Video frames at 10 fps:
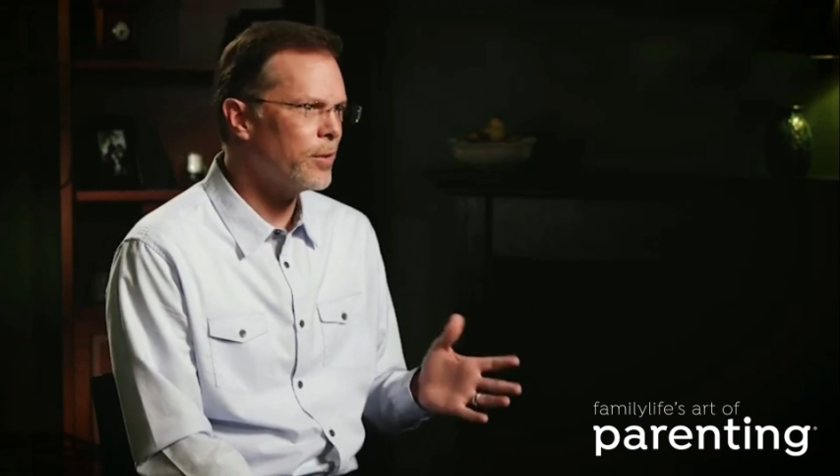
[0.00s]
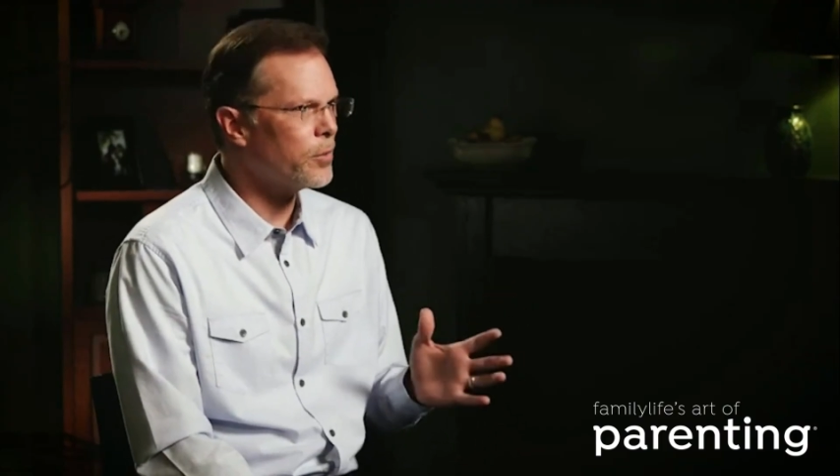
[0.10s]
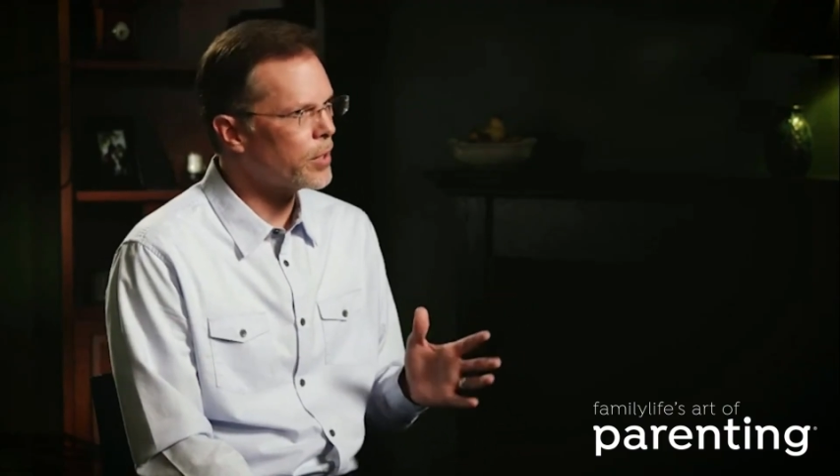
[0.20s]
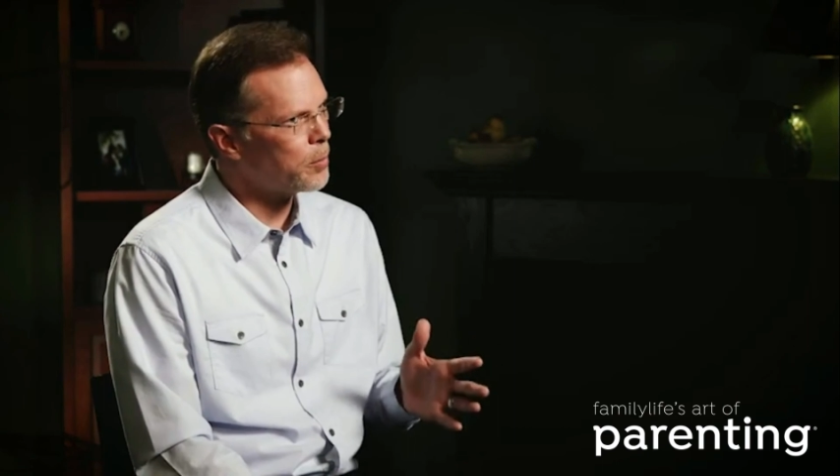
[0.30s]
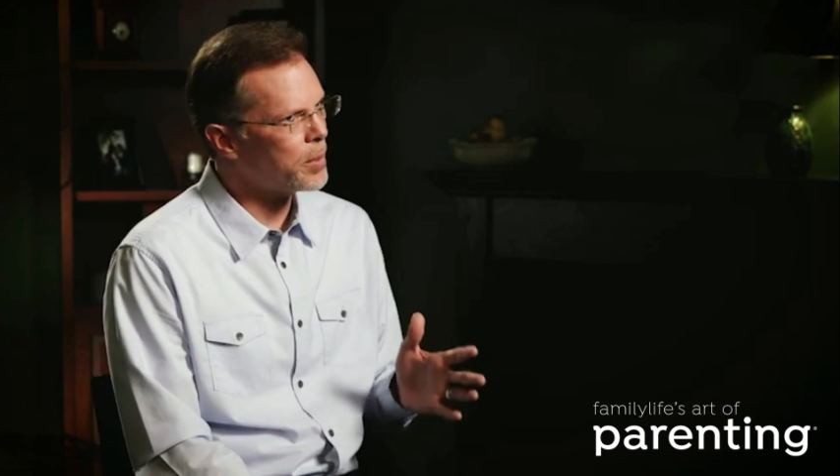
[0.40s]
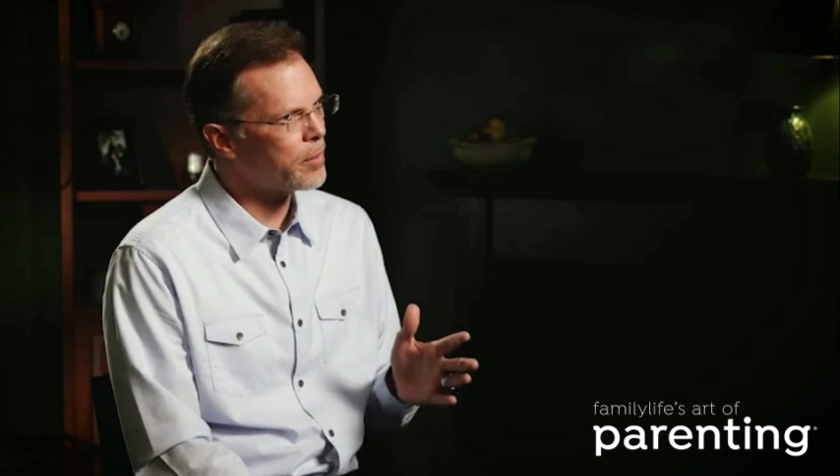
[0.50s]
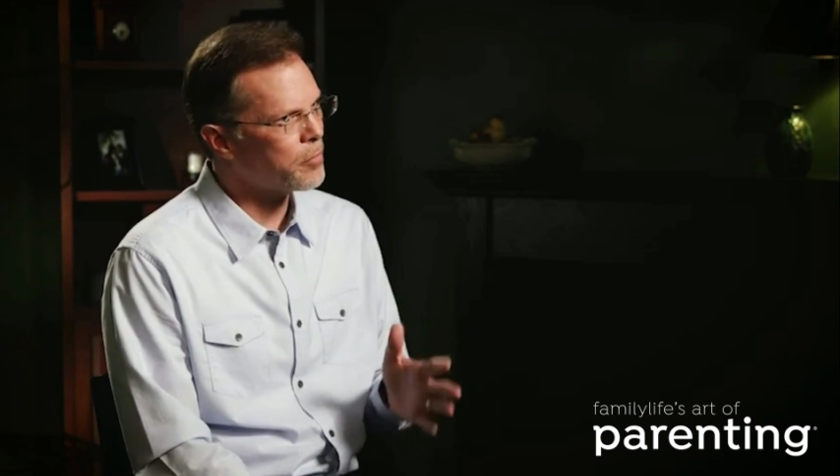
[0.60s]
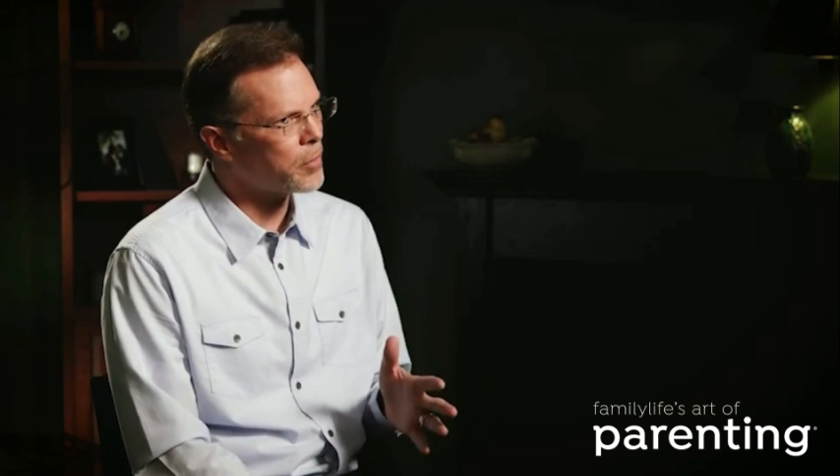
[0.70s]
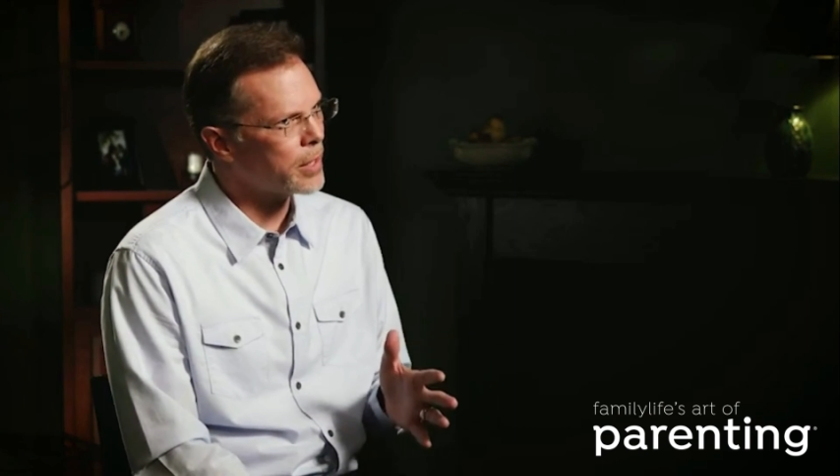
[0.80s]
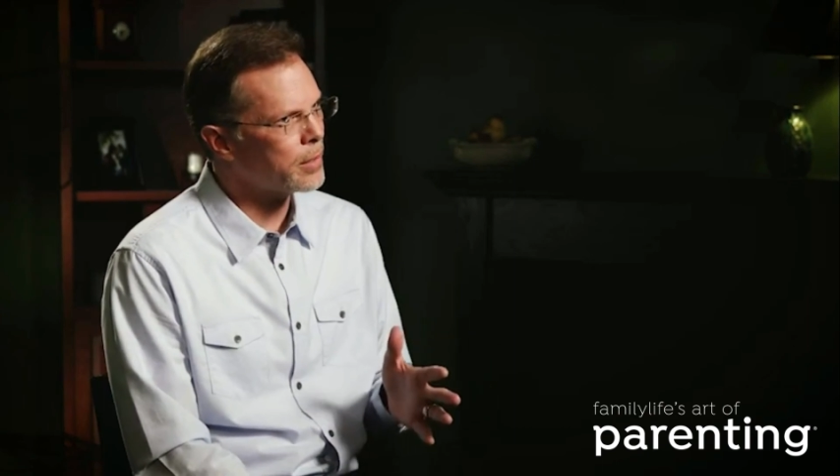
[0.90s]
who's helping a
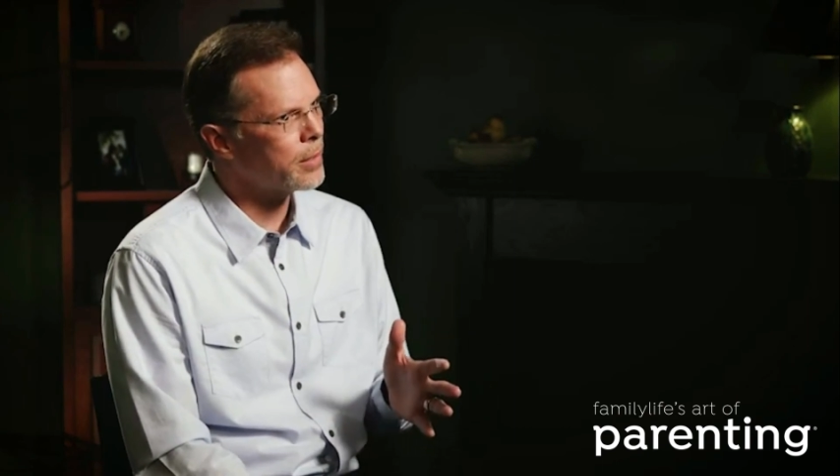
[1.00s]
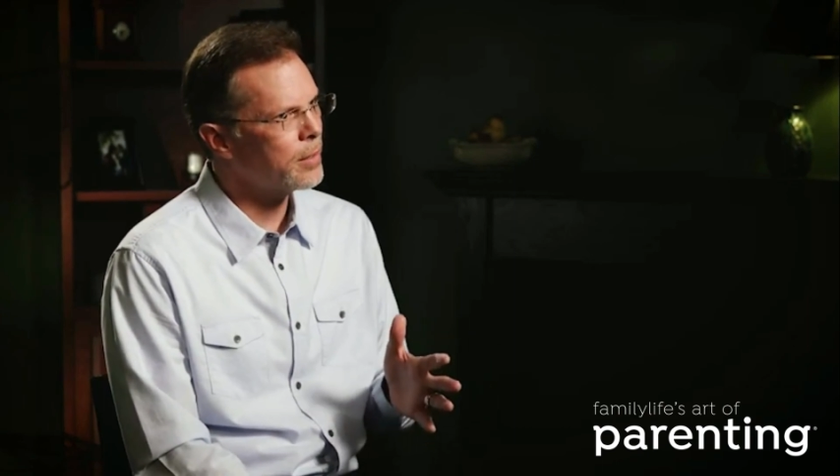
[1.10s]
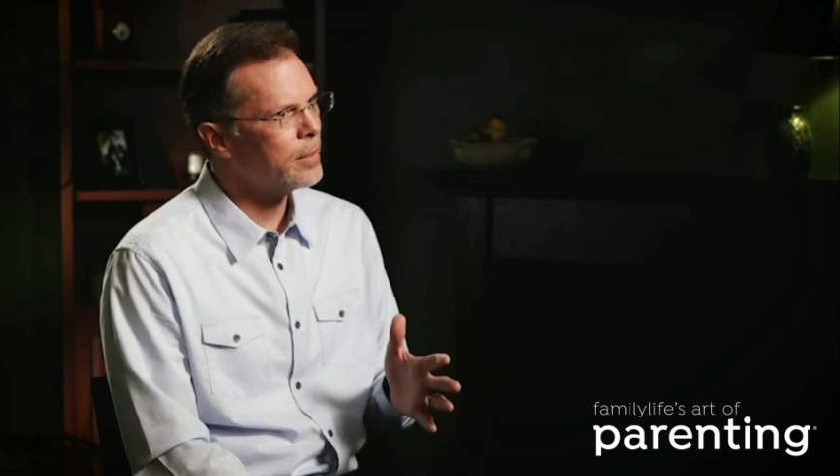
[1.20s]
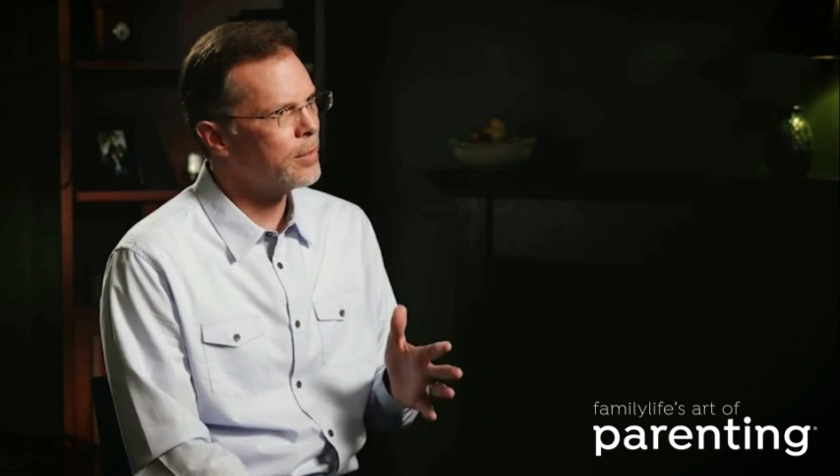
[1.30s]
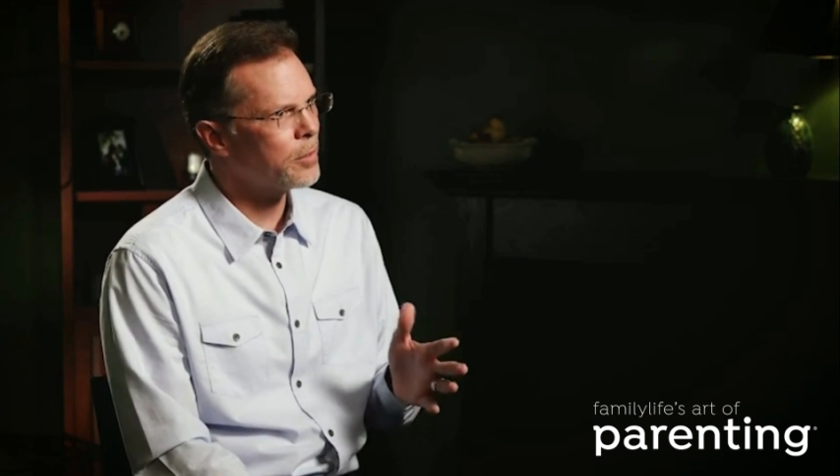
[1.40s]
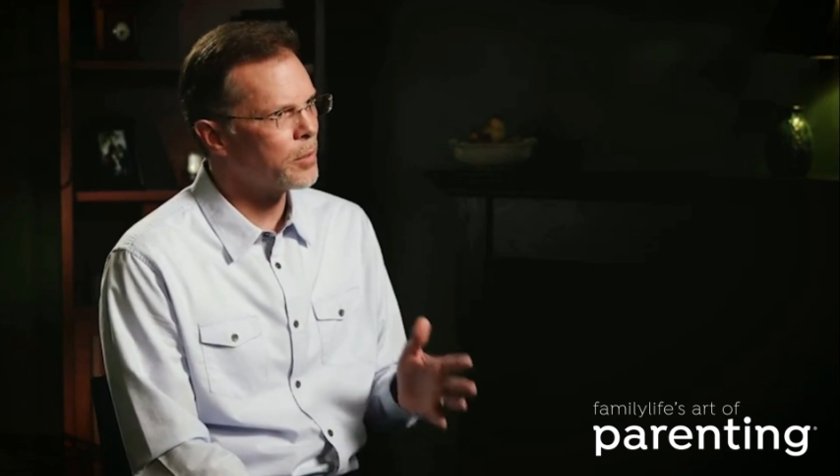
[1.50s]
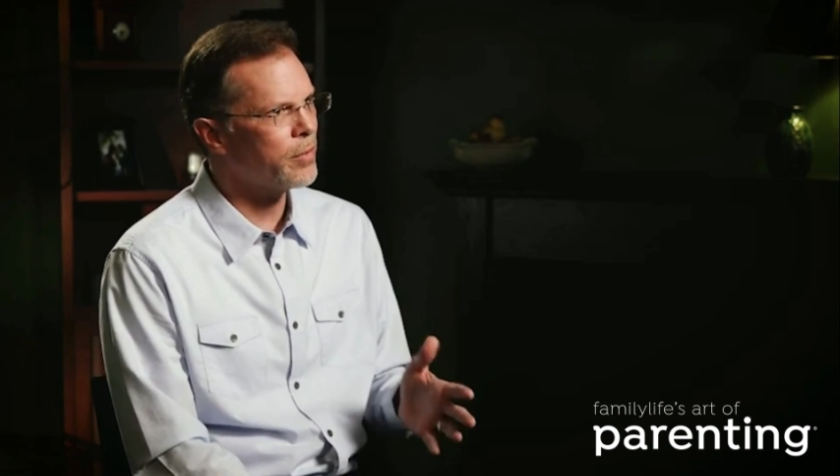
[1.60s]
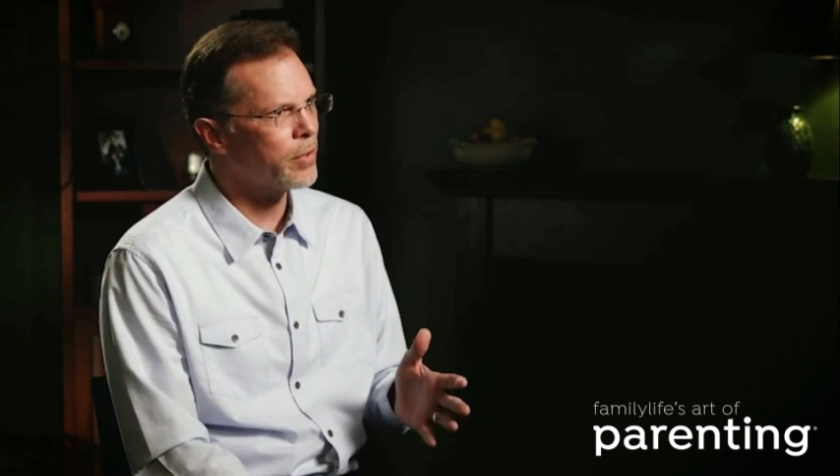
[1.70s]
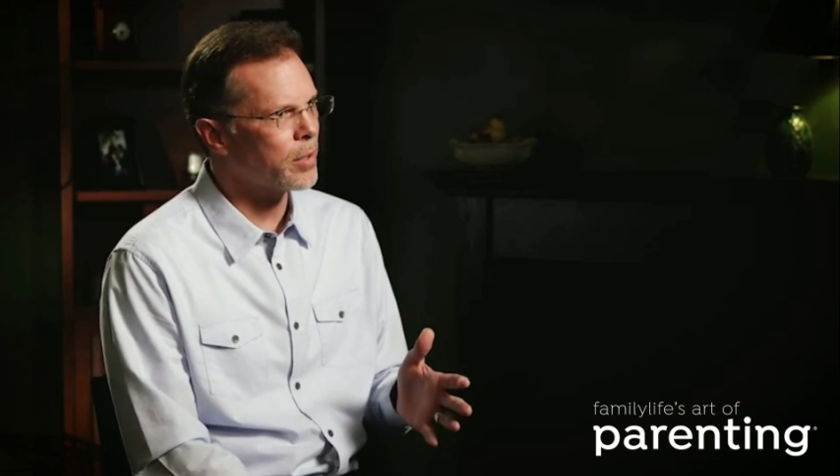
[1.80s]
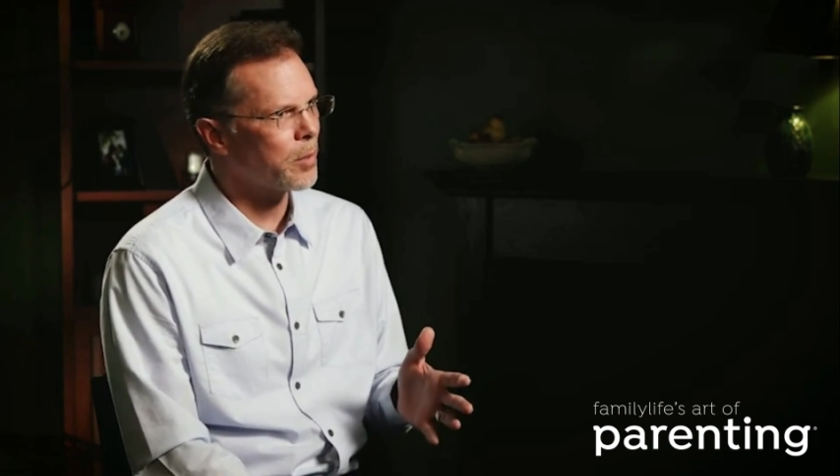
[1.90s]
friend
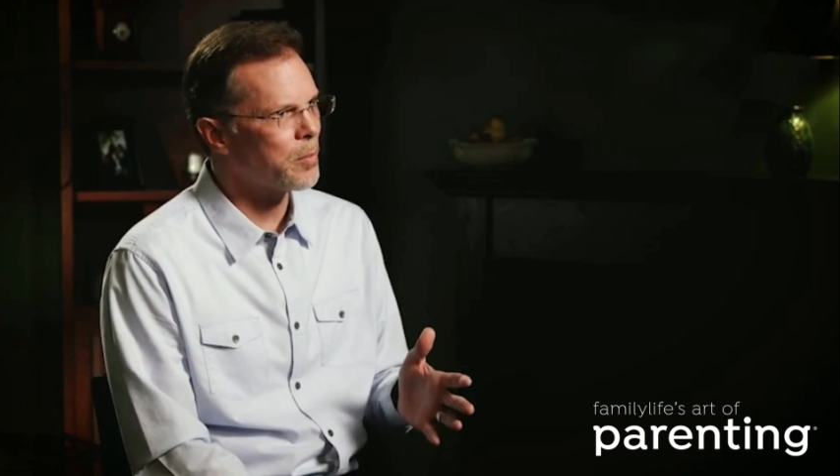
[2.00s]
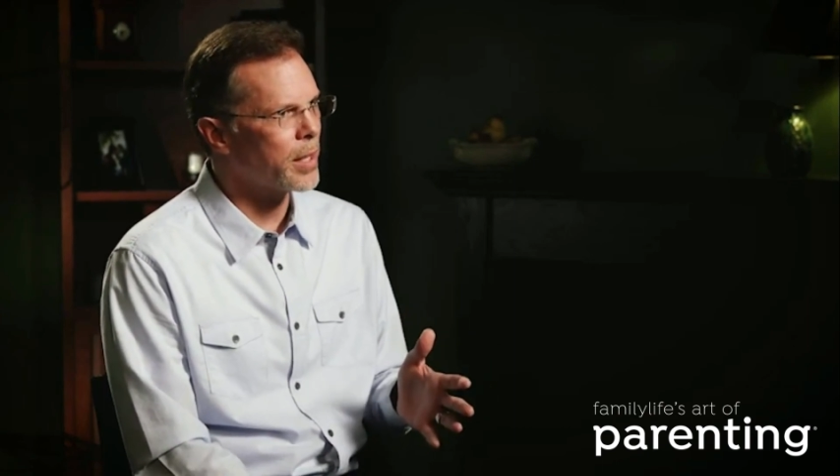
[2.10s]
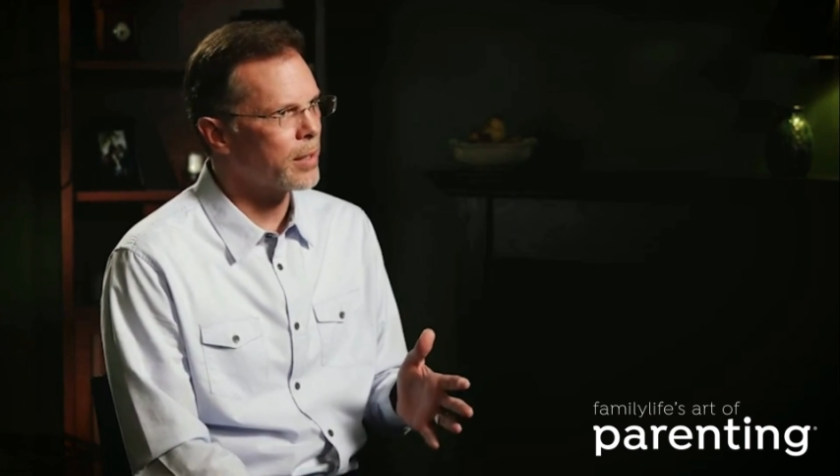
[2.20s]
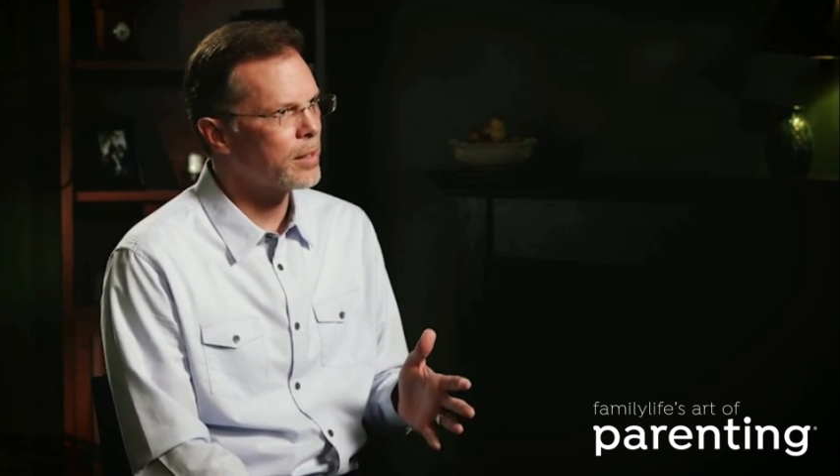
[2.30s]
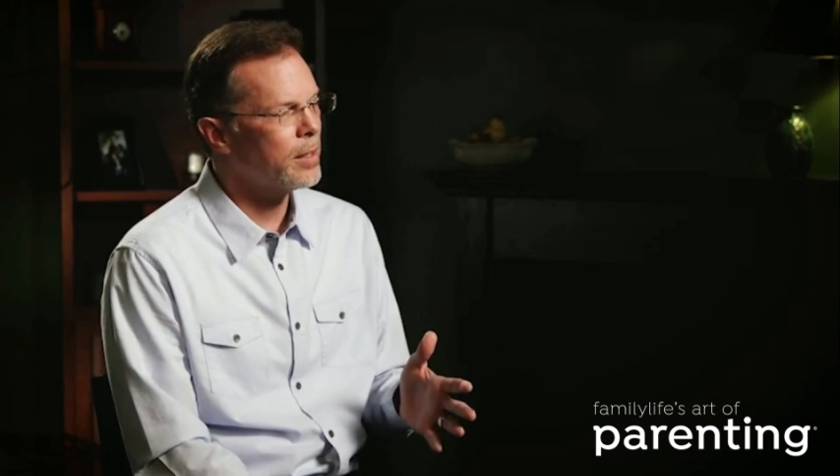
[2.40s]
grieve a little bit.